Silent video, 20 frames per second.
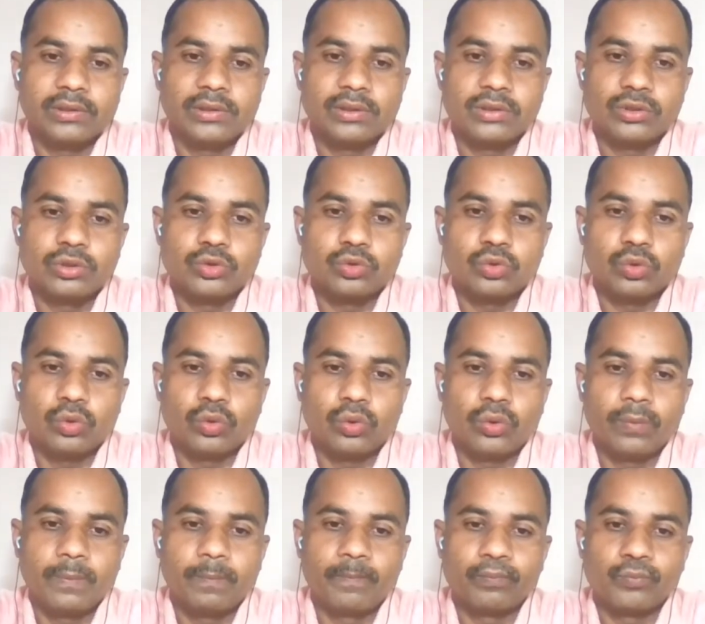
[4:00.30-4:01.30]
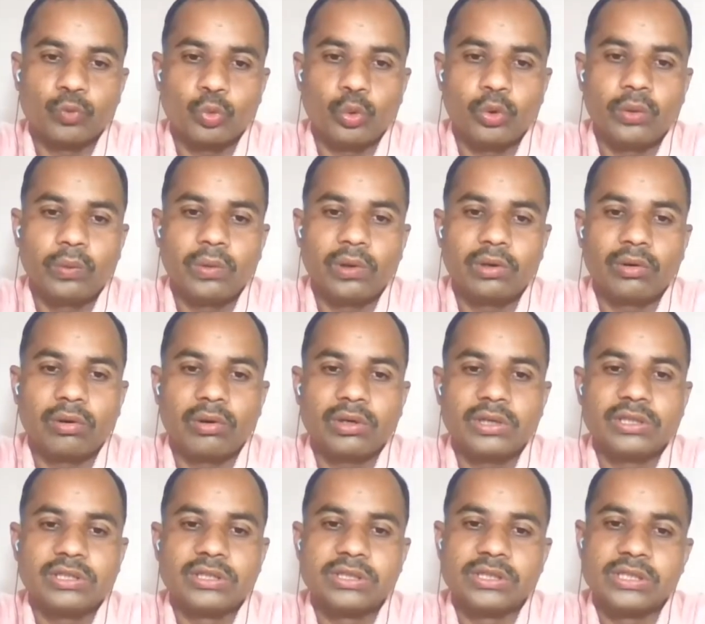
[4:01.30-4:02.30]
so we will
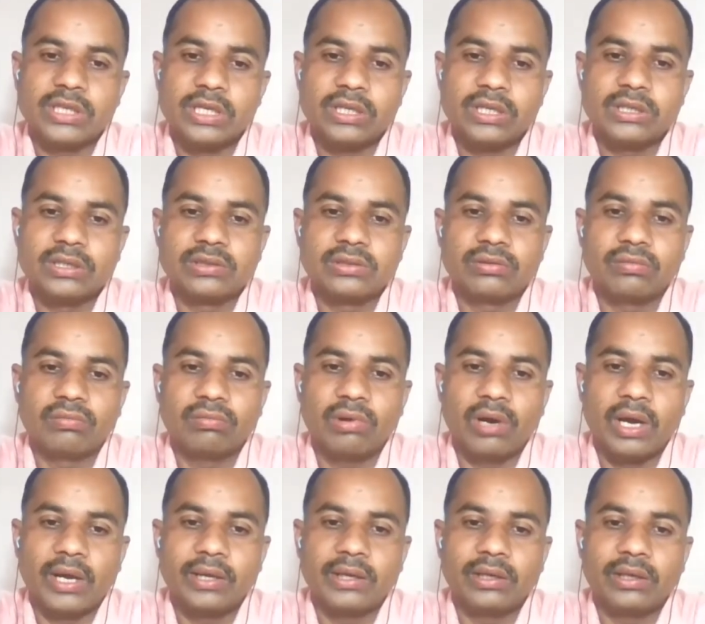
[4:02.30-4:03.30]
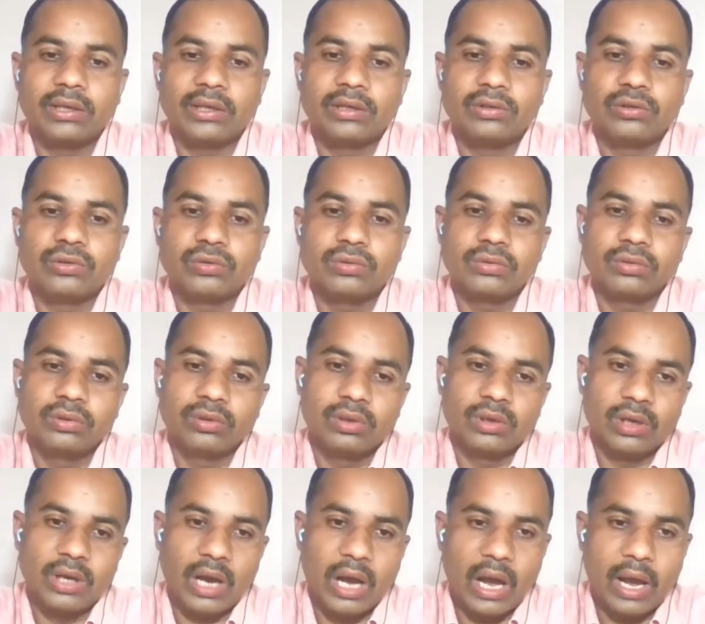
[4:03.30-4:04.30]
not change y into
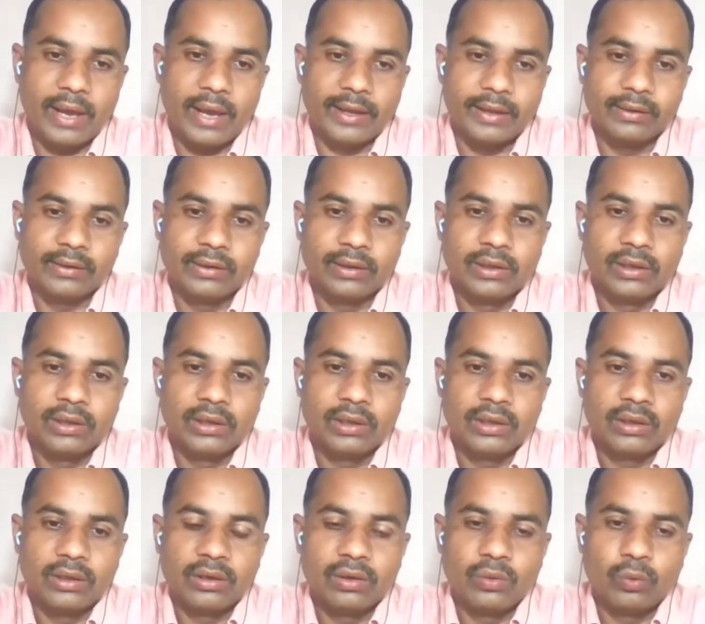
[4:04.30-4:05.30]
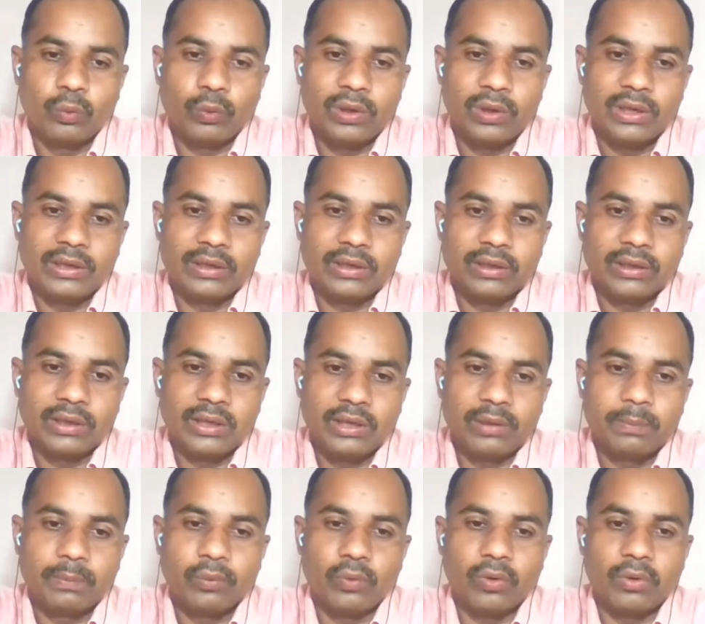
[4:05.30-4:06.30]
I. We'll
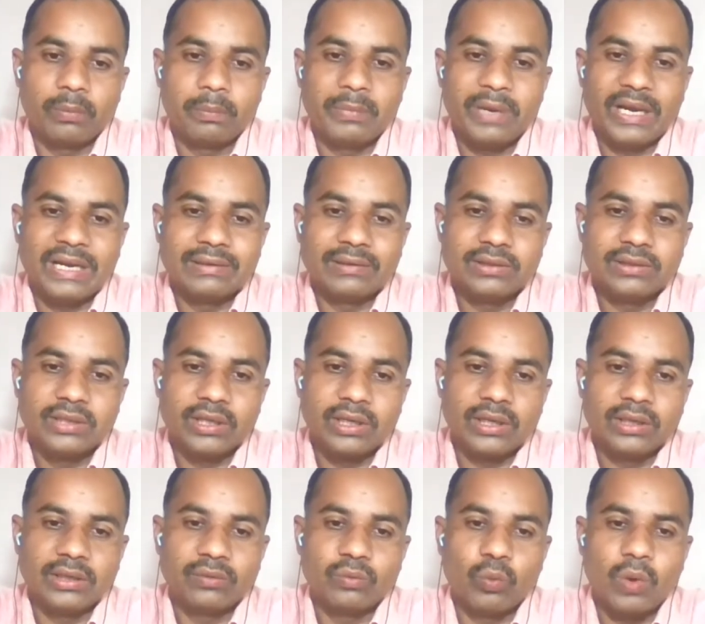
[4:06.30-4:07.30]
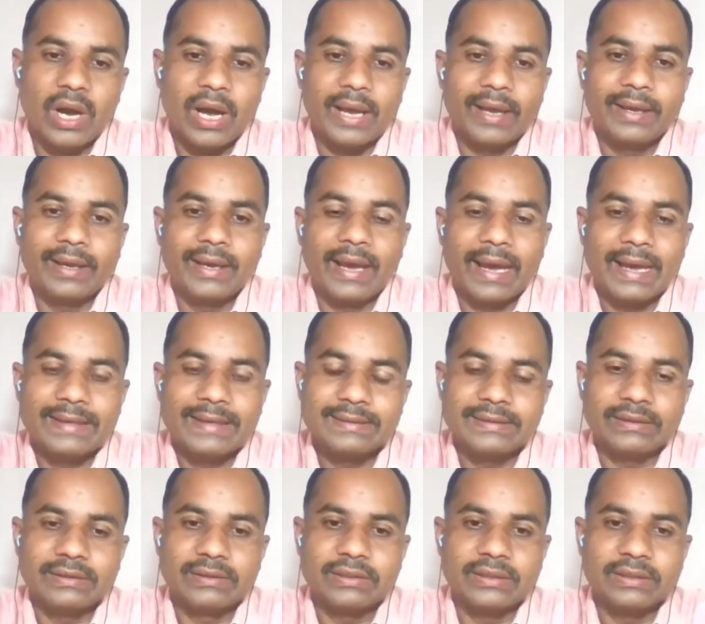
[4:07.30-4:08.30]
keep or maintain y
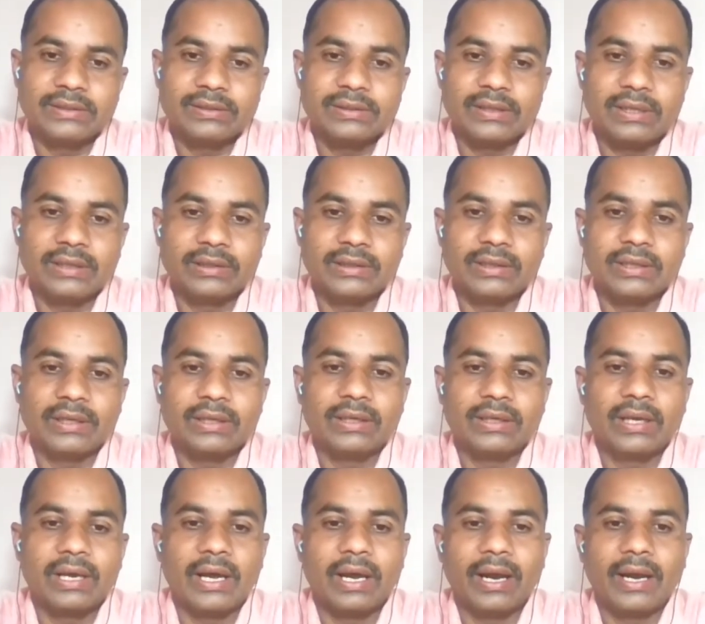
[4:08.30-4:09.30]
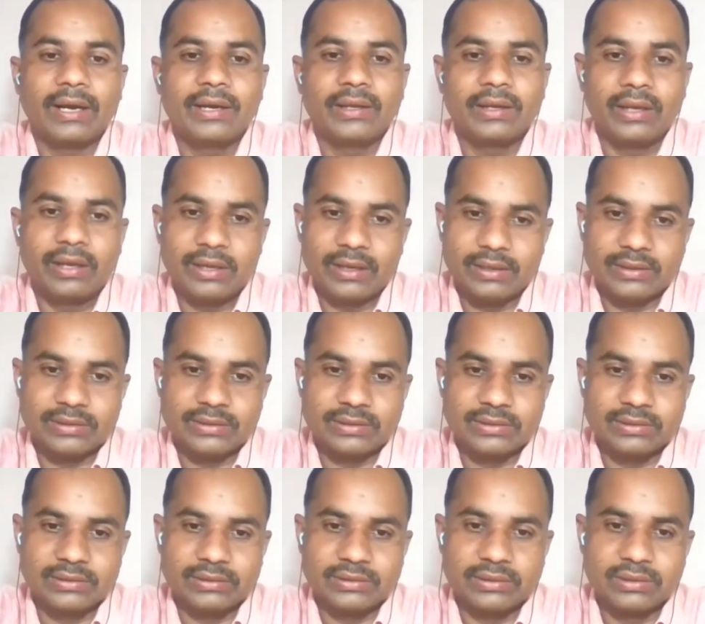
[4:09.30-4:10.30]
as it is and then add
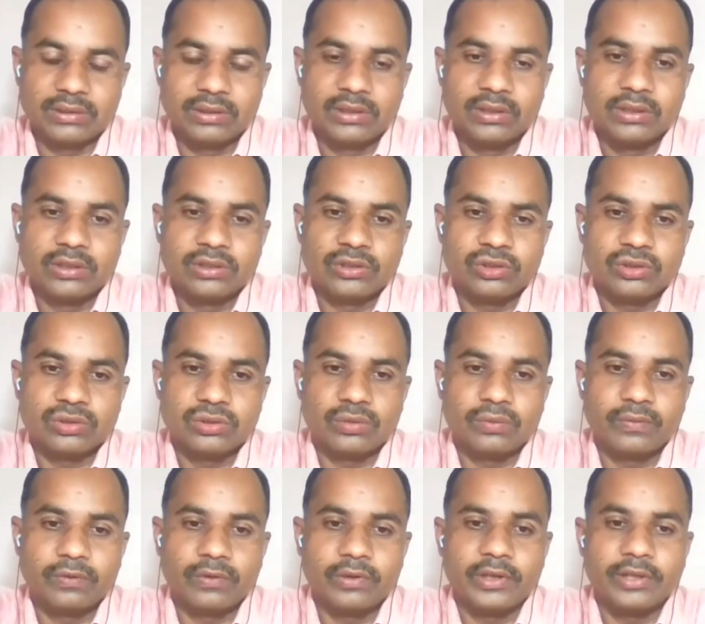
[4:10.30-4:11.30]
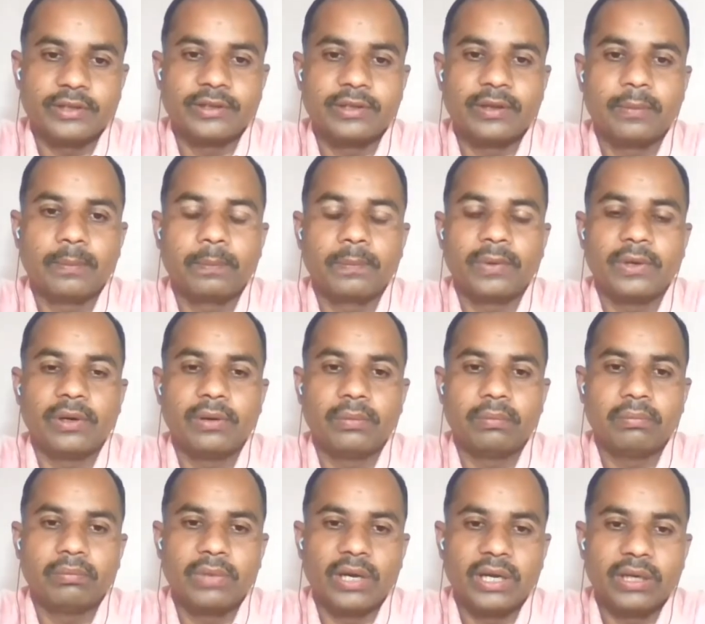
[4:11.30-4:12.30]
s. So for example,
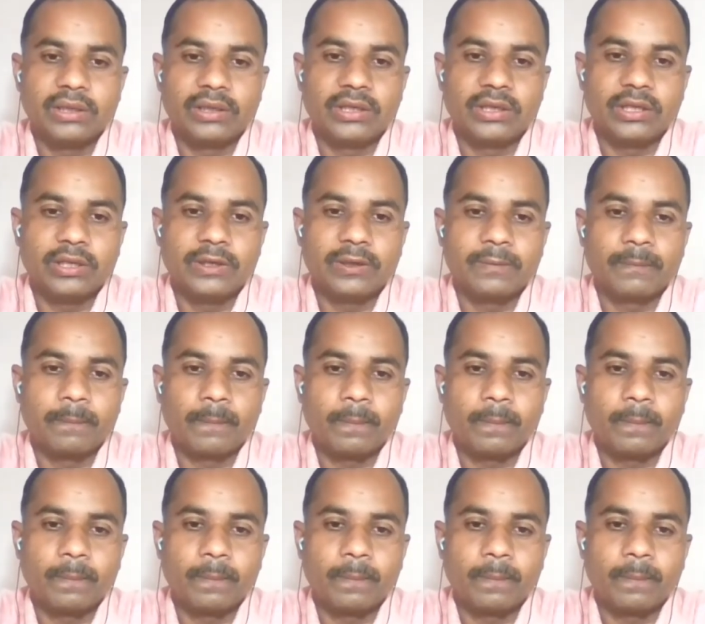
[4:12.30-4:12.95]
monkey